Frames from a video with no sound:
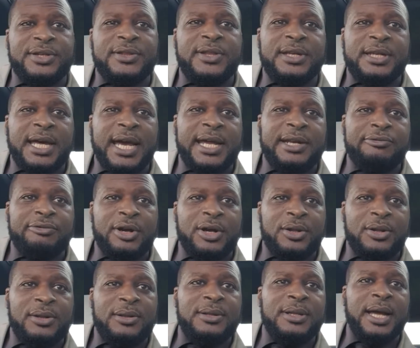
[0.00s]
the 9
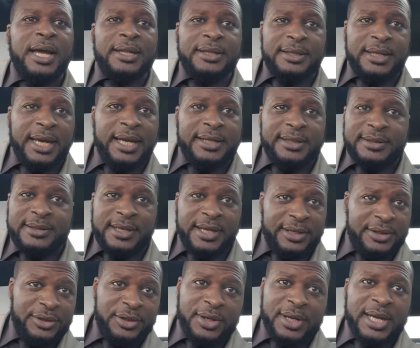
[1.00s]
role,
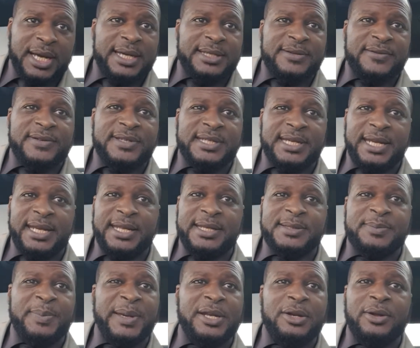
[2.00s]
and you guys have seen he's
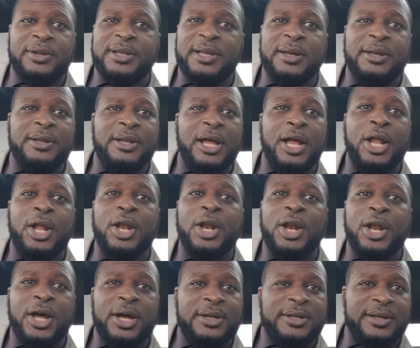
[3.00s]
been on a
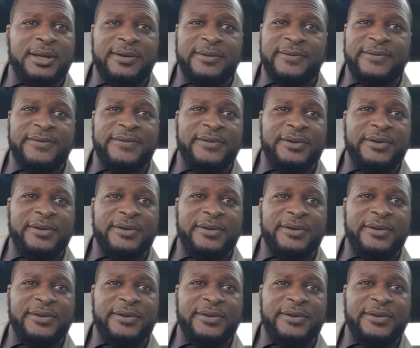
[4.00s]
lot of